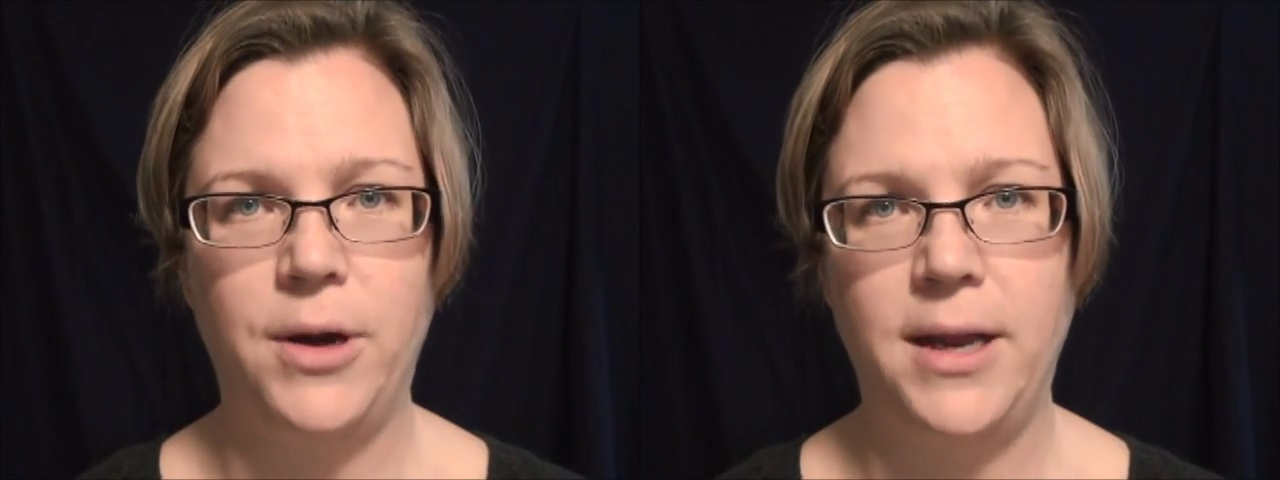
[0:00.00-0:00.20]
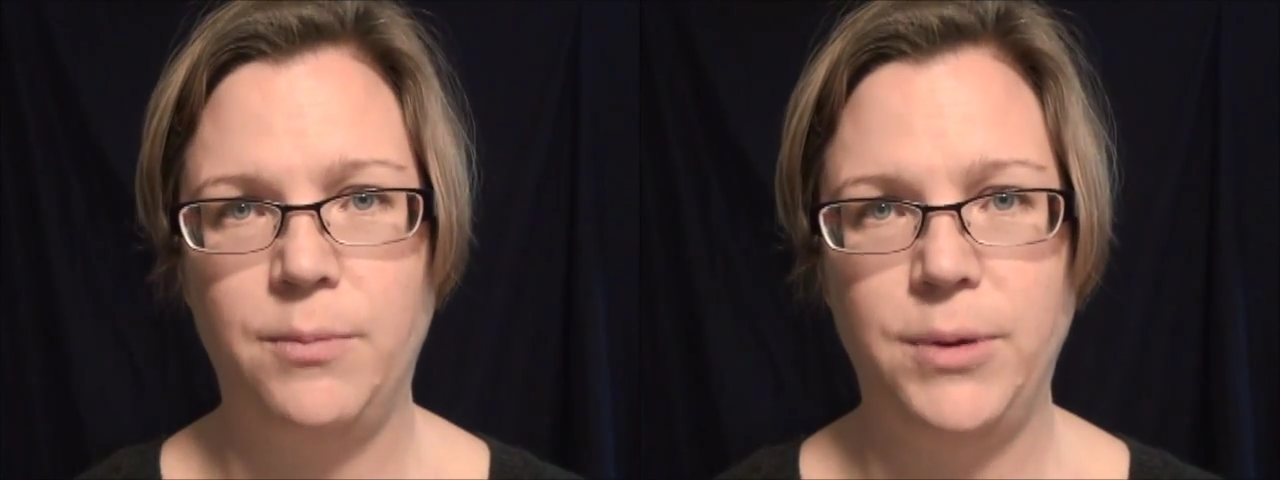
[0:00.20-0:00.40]

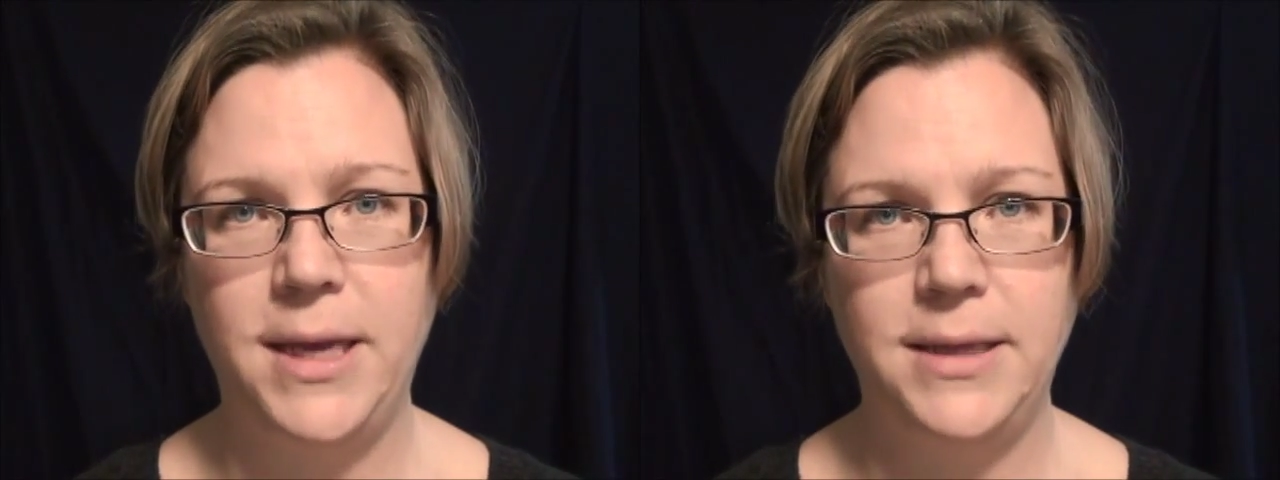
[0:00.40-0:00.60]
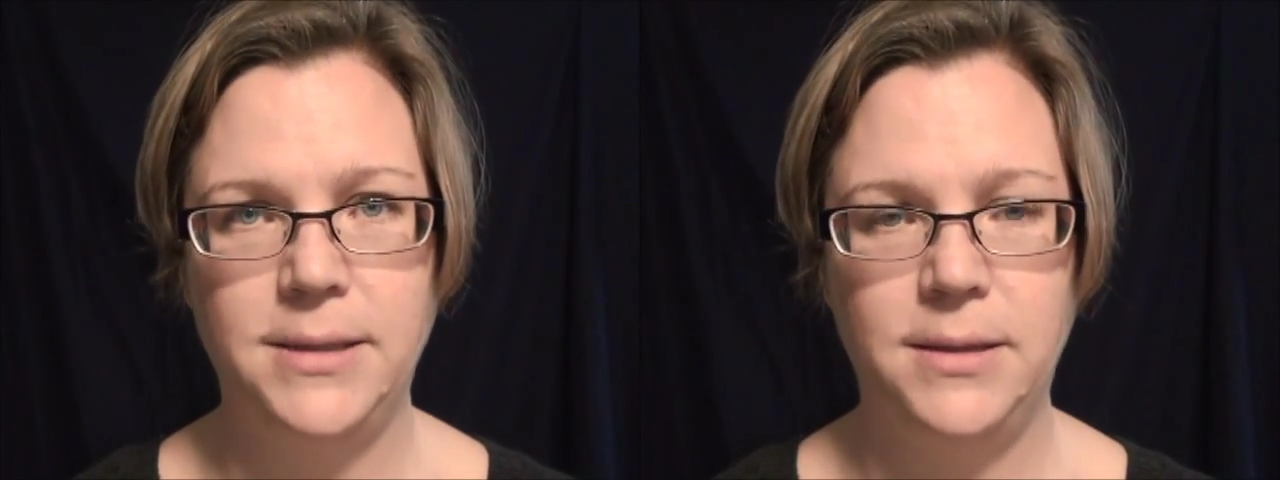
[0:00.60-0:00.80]
and
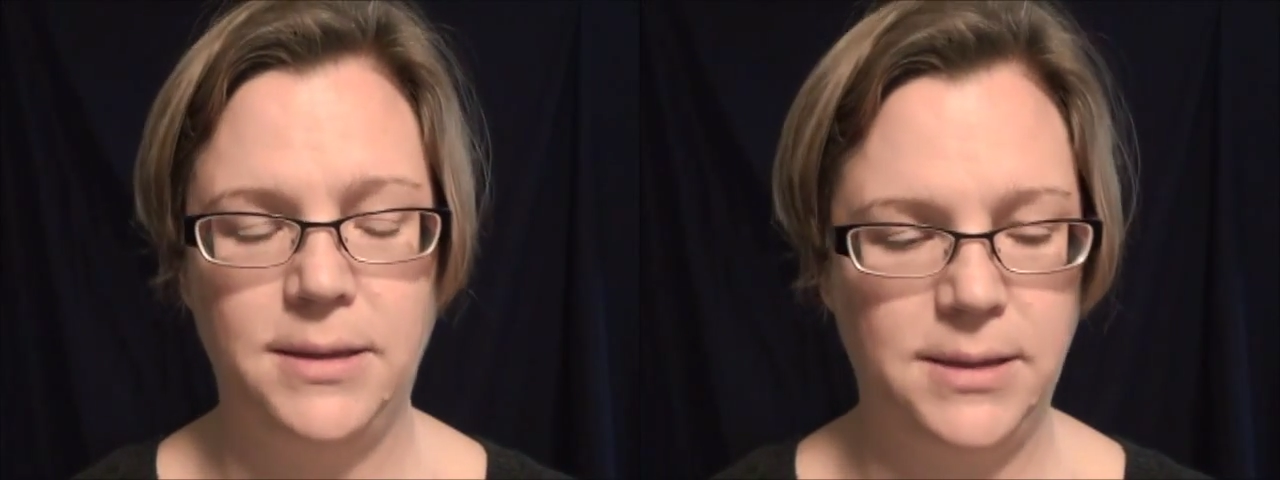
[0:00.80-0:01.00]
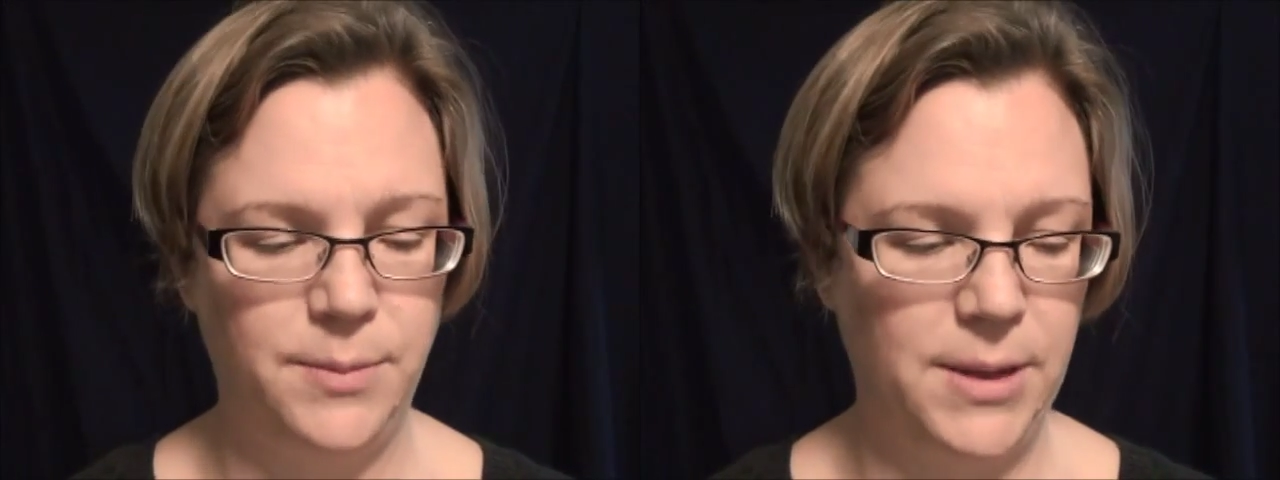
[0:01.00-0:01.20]
place
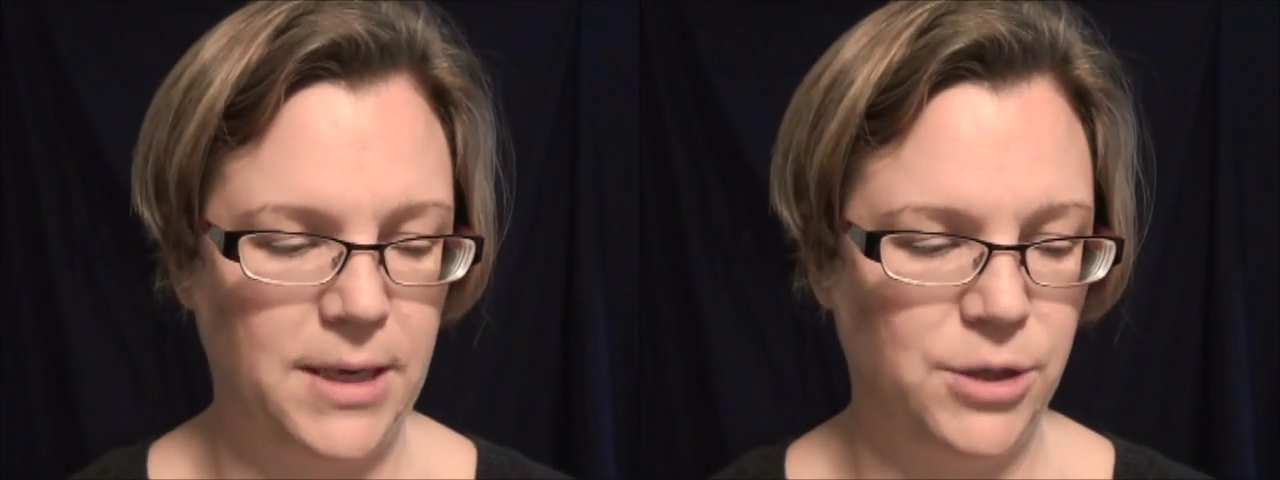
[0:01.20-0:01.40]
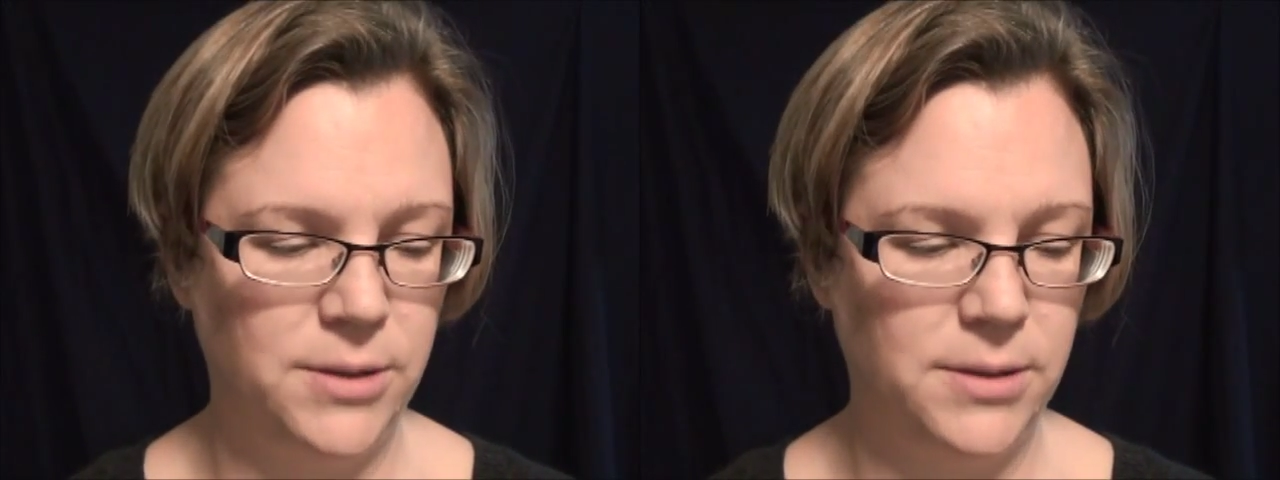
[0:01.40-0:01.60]

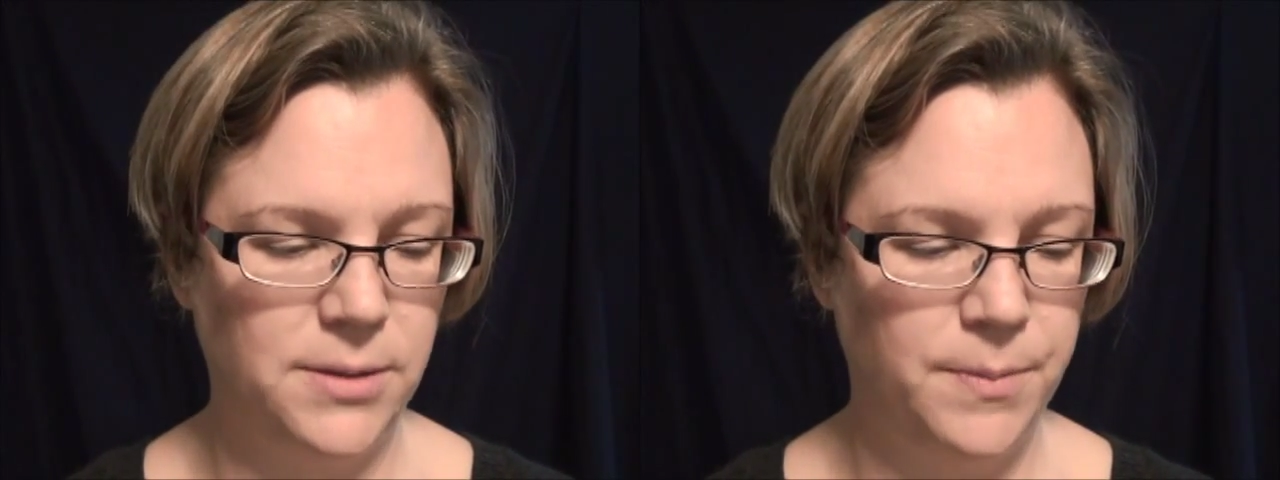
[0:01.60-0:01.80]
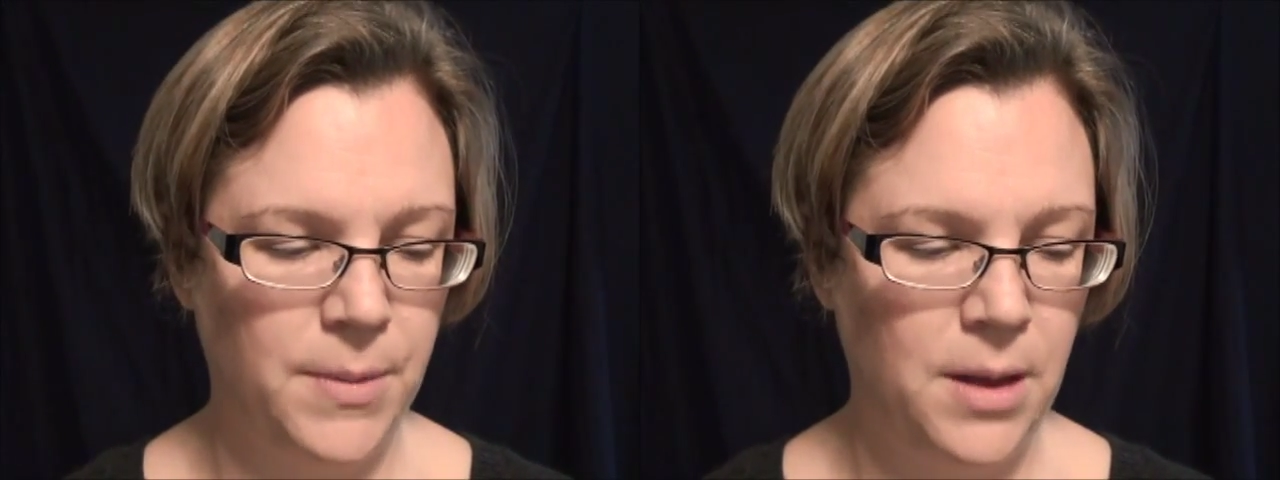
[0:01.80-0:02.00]
assimilations.